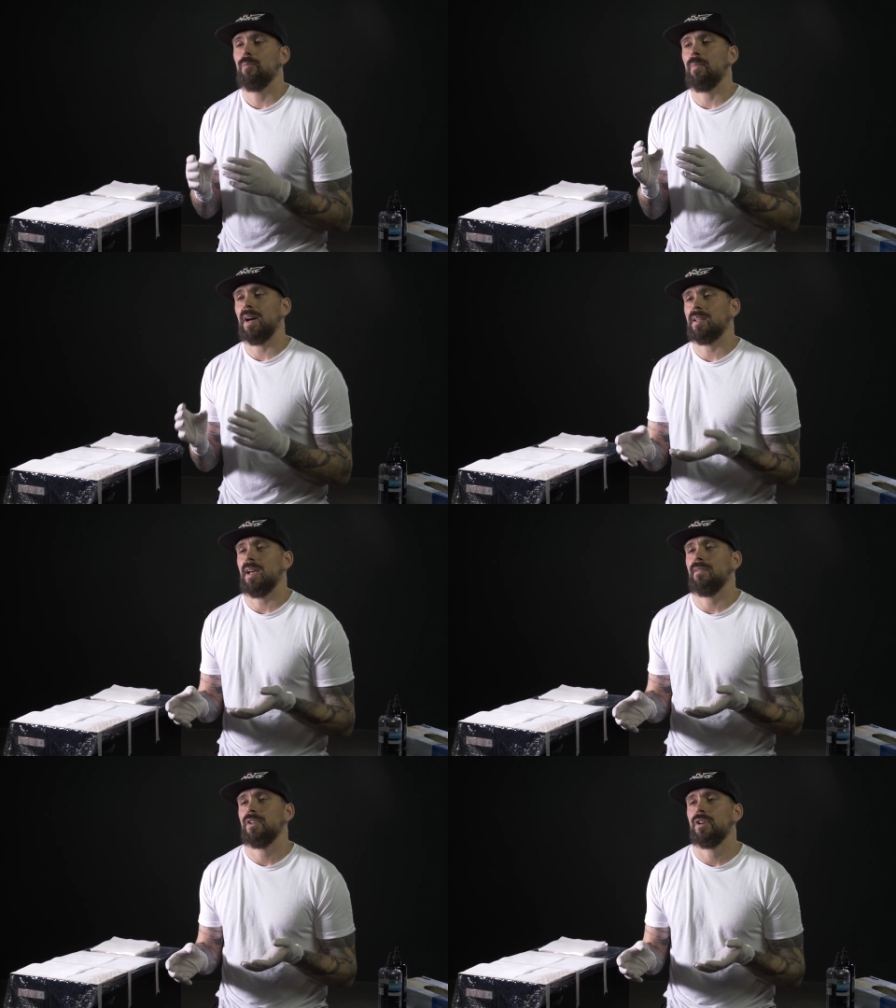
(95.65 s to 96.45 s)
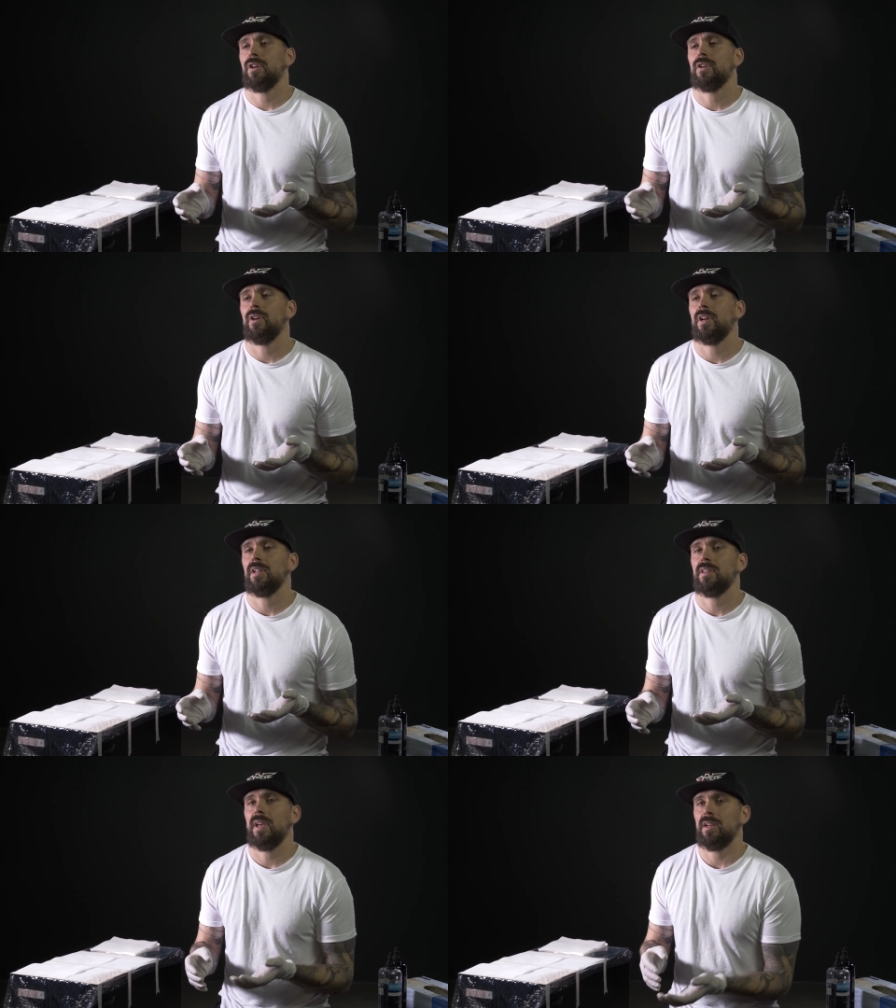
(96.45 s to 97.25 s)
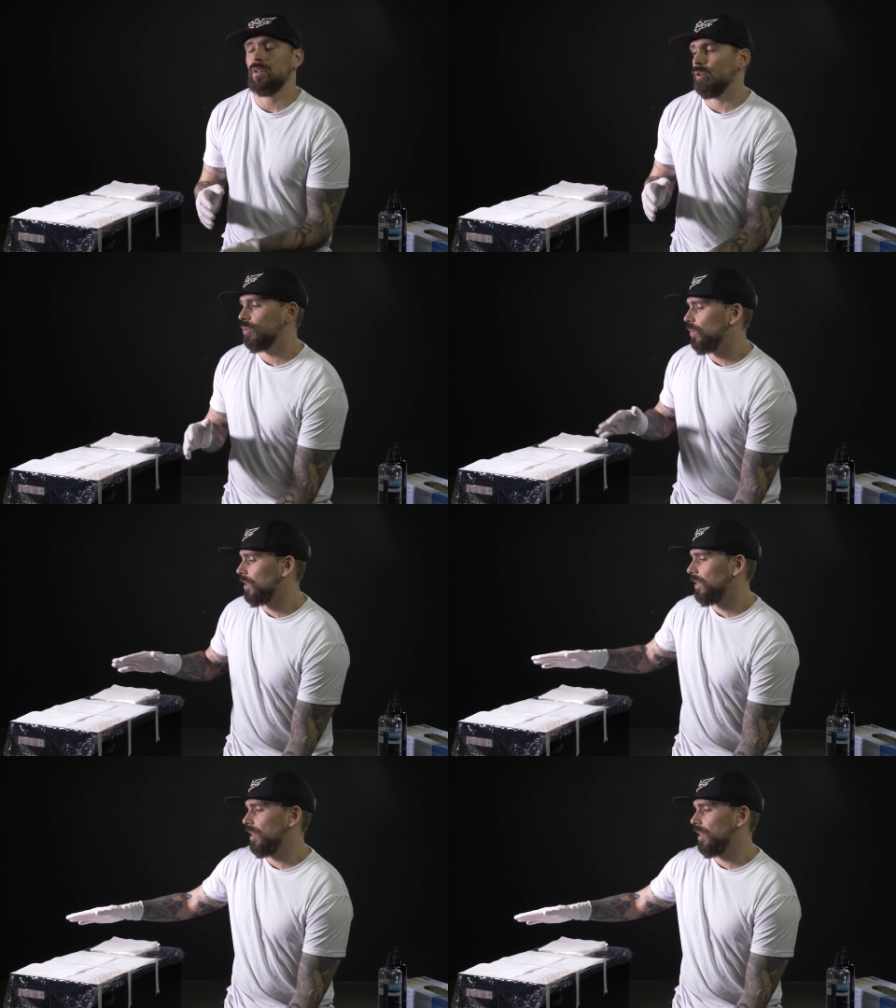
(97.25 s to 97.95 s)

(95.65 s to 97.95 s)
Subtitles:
might have dirt on it, and you don't want